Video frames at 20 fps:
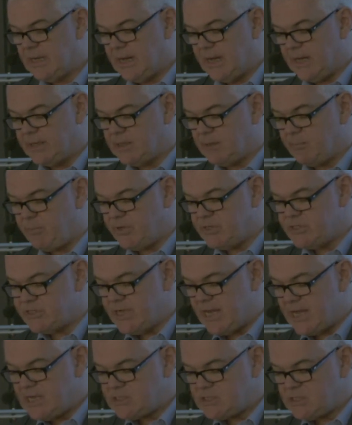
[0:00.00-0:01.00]
and
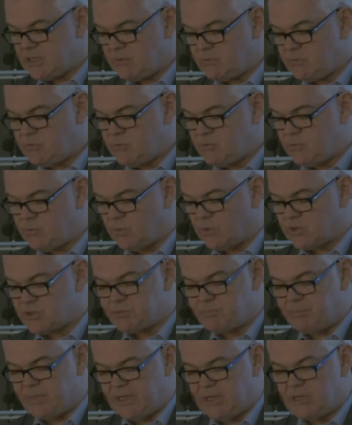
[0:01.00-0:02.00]
appreciation to our
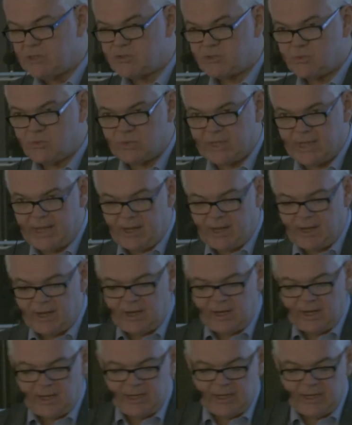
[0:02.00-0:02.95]
speakers today